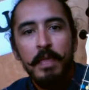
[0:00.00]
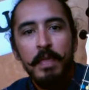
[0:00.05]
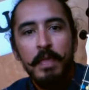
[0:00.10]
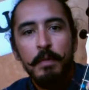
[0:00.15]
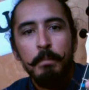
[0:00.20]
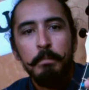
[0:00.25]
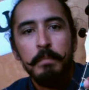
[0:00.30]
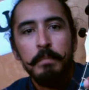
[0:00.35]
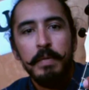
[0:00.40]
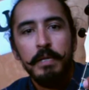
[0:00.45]

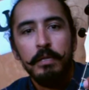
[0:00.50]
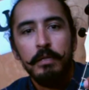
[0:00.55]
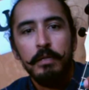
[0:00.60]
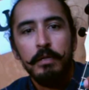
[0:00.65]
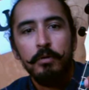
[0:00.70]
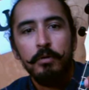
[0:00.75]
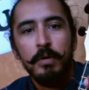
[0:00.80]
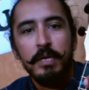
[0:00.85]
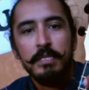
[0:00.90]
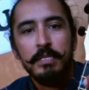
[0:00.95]
middle
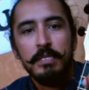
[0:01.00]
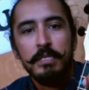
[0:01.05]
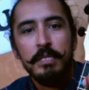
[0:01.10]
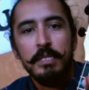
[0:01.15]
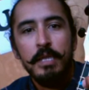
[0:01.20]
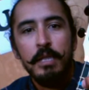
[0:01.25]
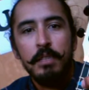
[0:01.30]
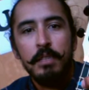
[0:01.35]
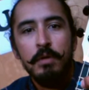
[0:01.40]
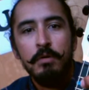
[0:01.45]
across to
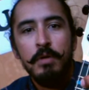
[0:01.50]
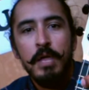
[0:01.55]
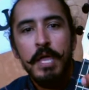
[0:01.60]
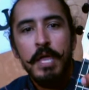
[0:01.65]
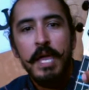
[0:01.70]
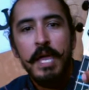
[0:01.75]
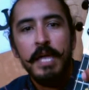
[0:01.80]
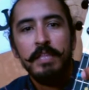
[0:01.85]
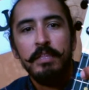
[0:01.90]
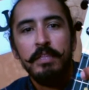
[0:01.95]
yellow,
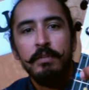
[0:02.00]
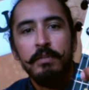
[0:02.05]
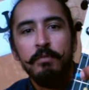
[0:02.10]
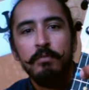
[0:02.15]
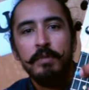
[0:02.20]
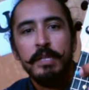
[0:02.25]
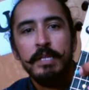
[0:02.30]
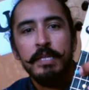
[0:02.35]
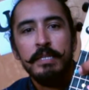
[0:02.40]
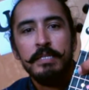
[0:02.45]
and then
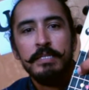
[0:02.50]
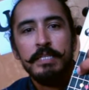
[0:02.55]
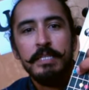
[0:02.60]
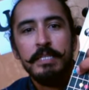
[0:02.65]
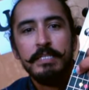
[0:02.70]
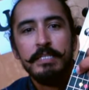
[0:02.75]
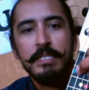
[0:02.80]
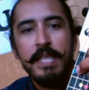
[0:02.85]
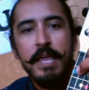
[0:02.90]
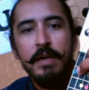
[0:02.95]
ring sits
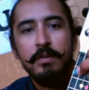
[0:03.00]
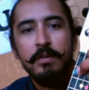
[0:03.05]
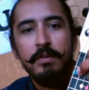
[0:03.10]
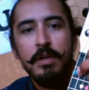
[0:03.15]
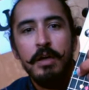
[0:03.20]
down